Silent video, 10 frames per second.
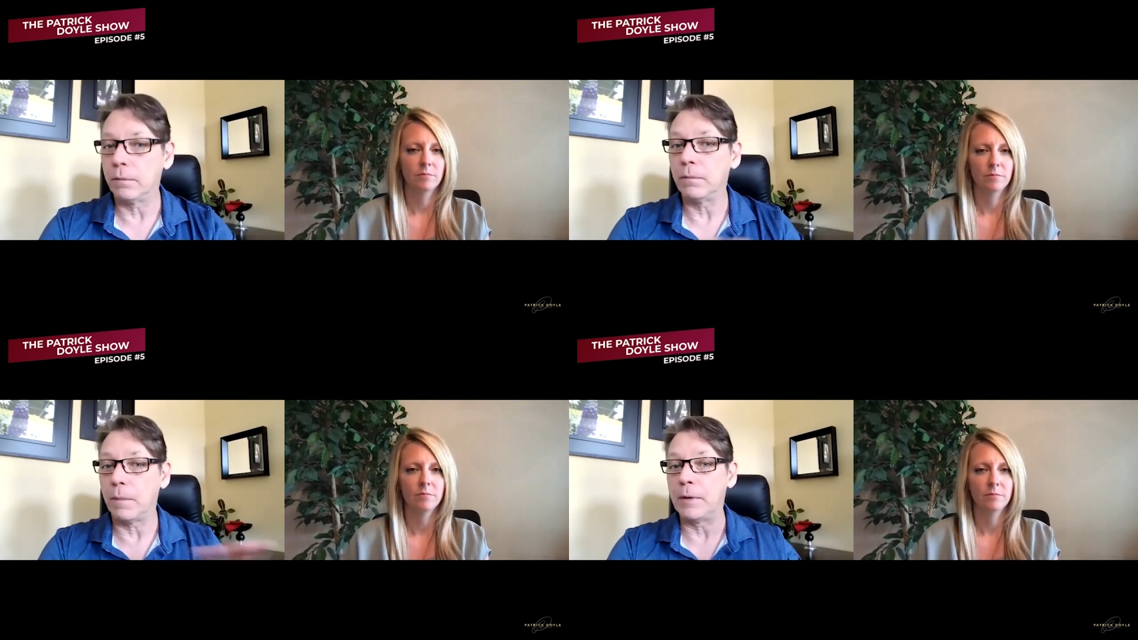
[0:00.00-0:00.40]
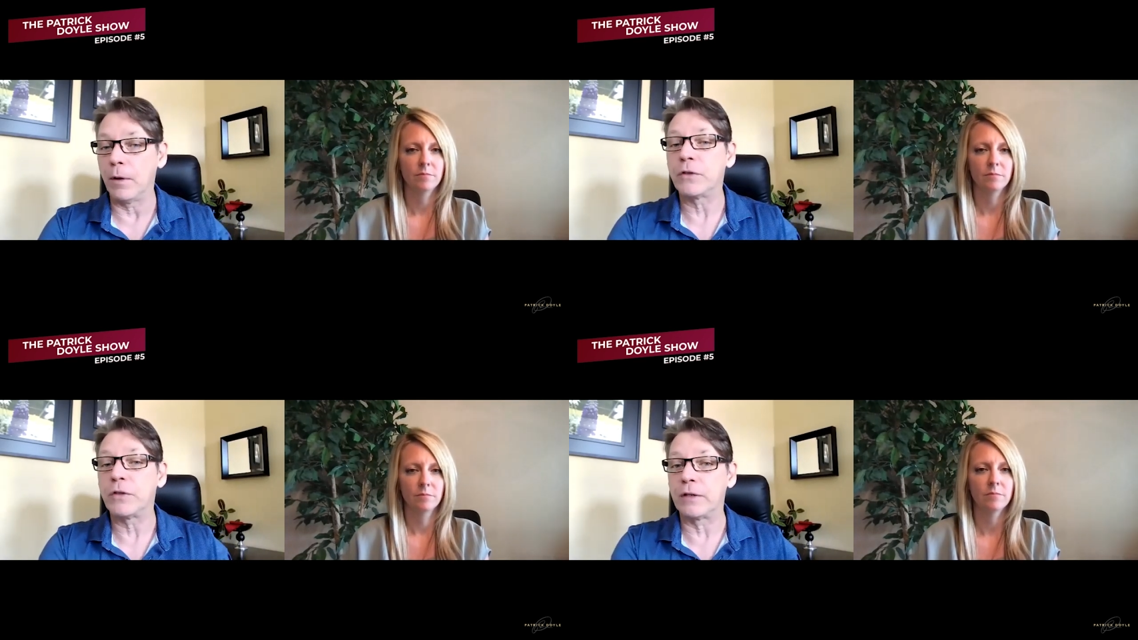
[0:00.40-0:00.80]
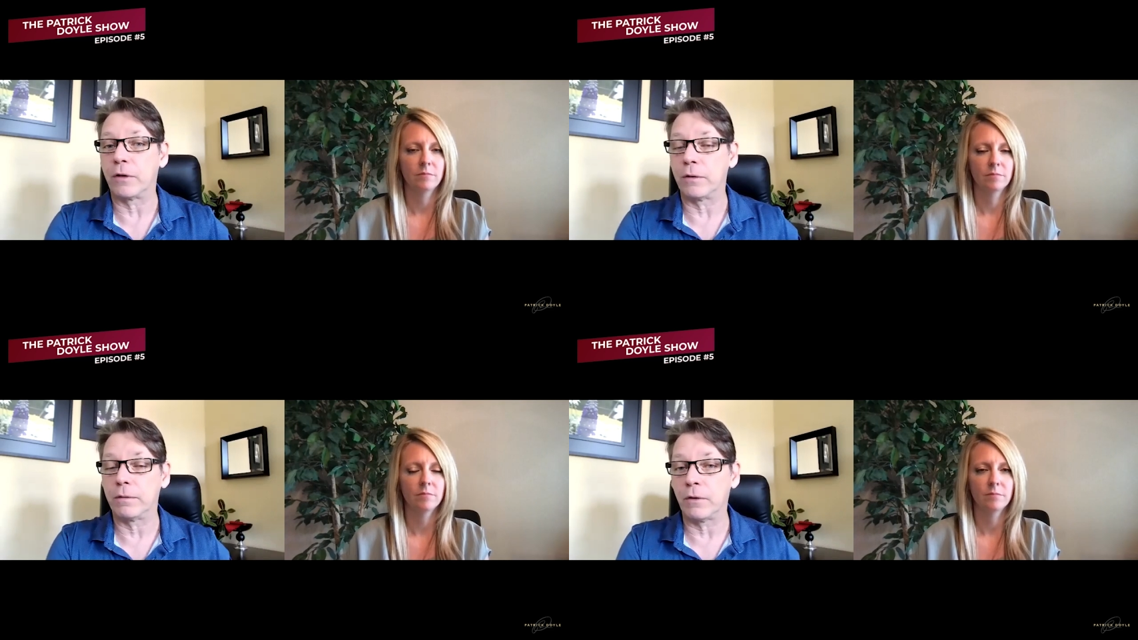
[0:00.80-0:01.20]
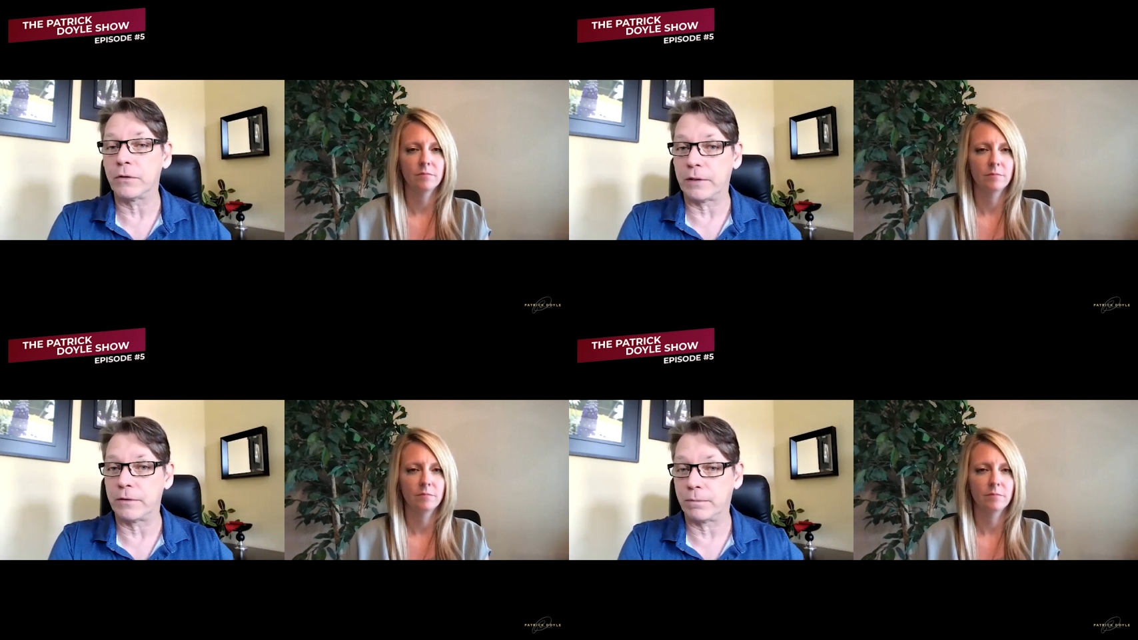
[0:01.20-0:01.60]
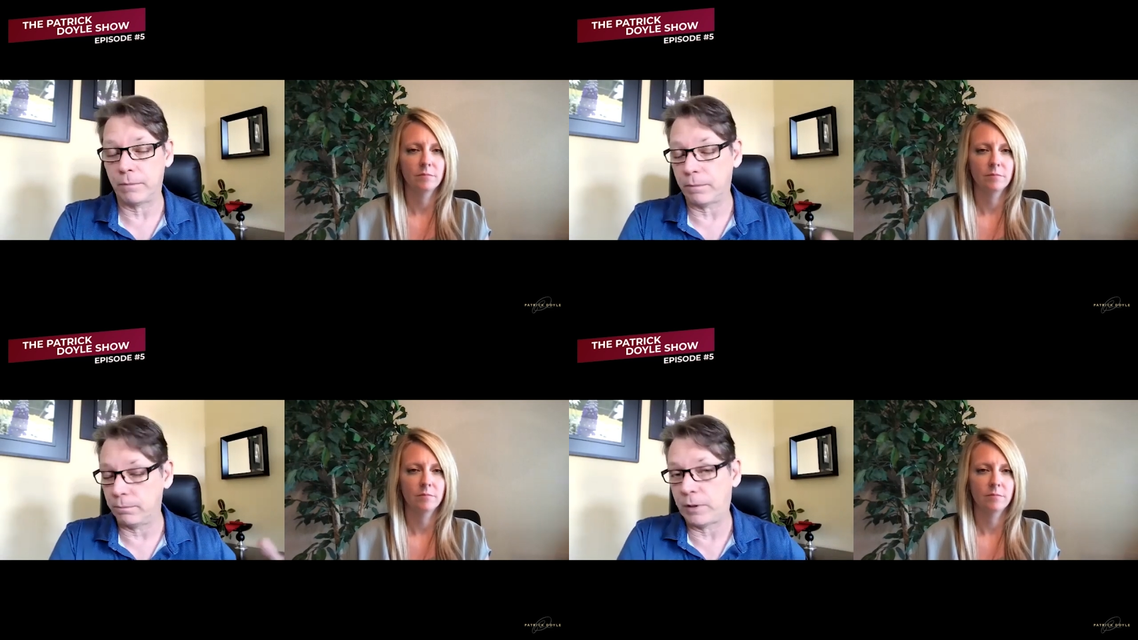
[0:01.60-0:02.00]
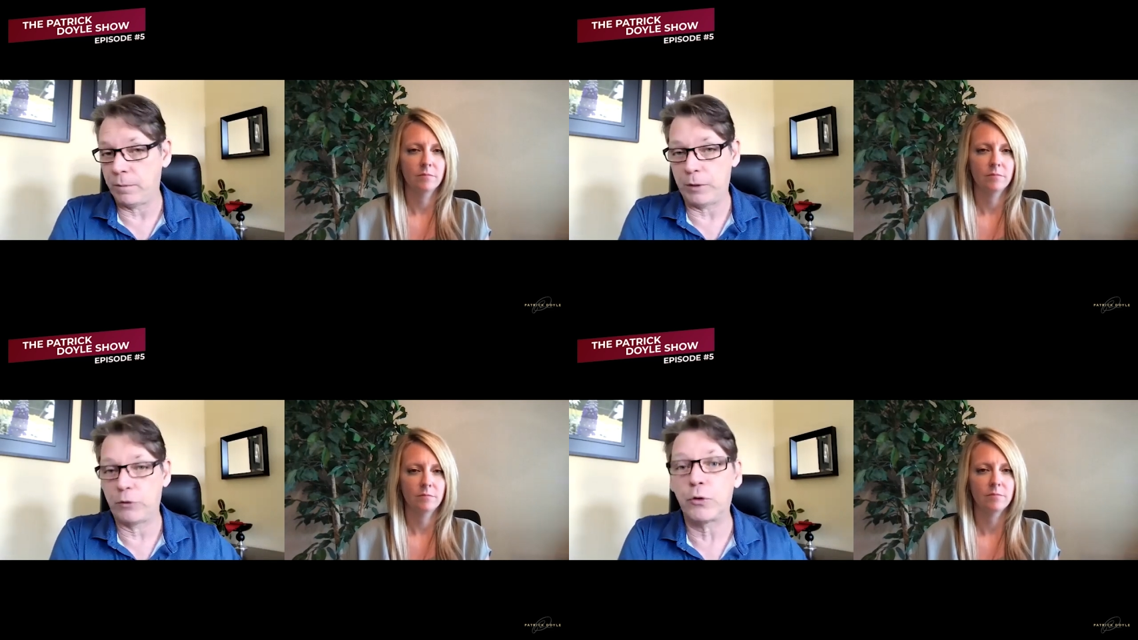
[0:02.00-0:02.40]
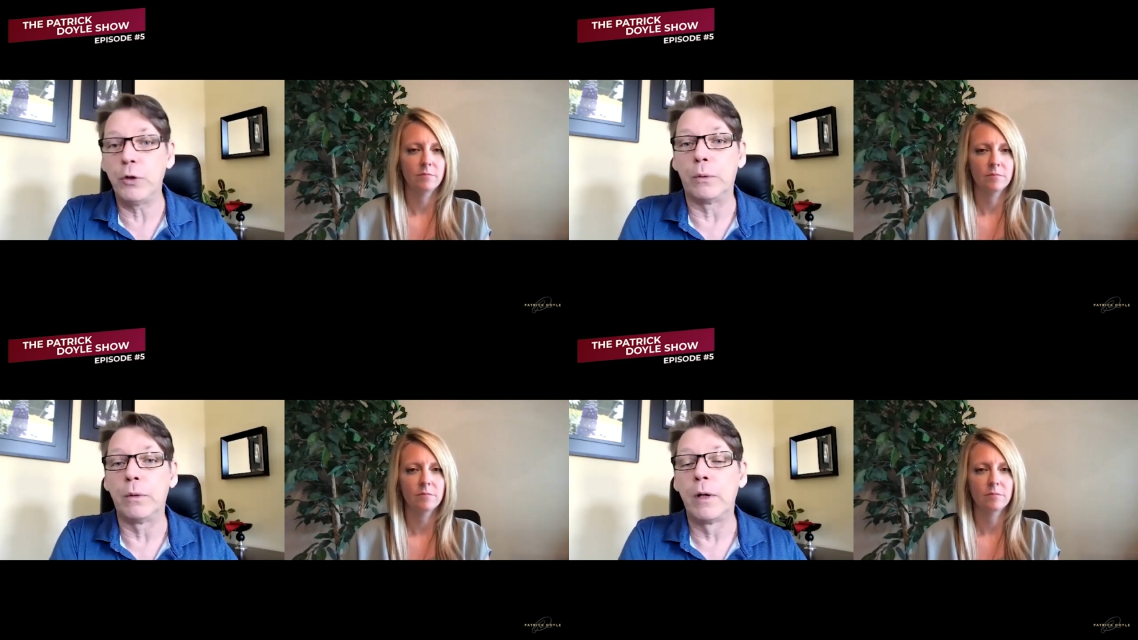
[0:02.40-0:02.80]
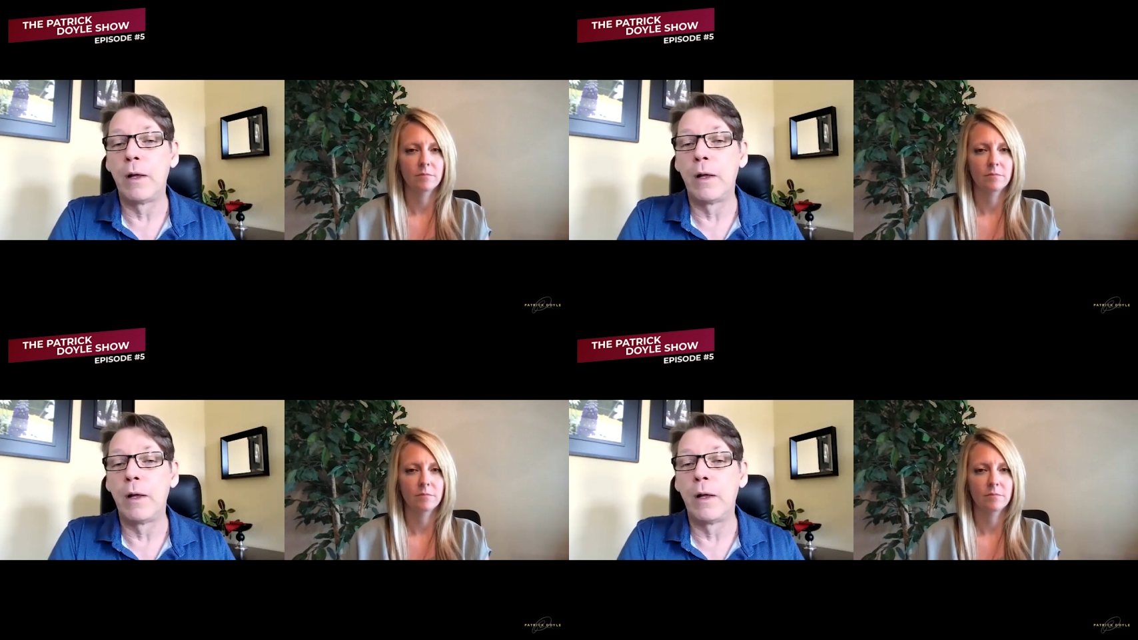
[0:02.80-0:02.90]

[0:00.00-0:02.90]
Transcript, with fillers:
Speaker 1: I mean, those things are those things can be true,